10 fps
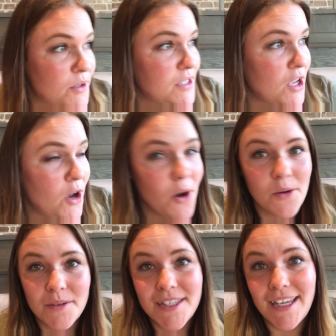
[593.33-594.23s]
So
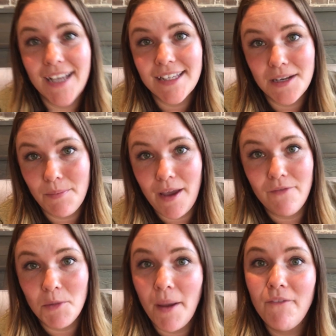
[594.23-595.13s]
Tia's had to pay
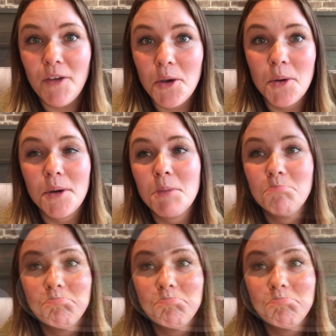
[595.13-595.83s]
for my food.